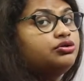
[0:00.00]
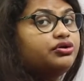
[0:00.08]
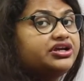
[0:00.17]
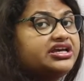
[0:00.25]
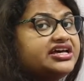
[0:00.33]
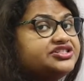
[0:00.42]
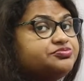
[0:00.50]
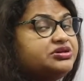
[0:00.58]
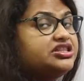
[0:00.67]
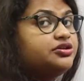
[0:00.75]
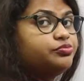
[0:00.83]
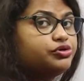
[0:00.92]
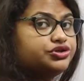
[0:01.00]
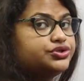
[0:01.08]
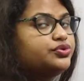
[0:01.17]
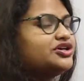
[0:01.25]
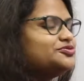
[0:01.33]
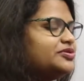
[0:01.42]
or he has been the
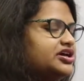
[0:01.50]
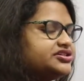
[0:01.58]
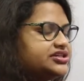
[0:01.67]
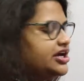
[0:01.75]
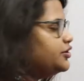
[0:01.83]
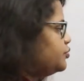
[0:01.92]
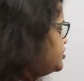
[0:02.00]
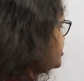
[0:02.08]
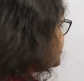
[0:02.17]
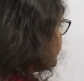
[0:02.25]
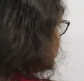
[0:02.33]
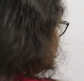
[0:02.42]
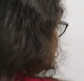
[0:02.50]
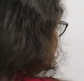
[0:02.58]
person who has been assigned with this